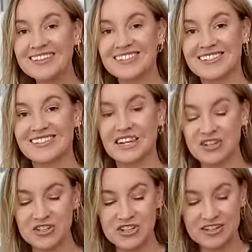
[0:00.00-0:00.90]
This is
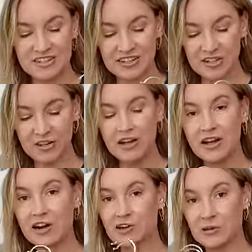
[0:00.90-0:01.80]
such a good steal,
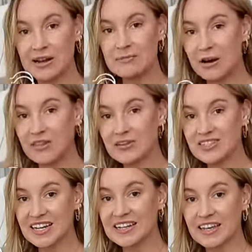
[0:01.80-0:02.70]
a great
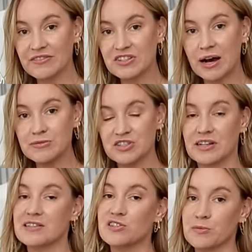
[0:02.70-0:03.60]
Mother's Day gift option
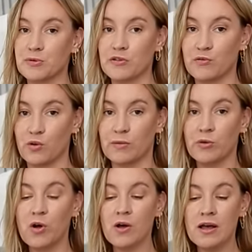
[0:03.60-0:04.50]
that's super
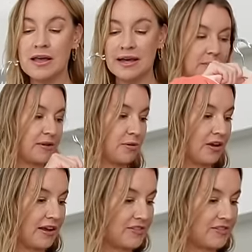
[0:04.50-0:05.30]
affordable. I'm gonna probably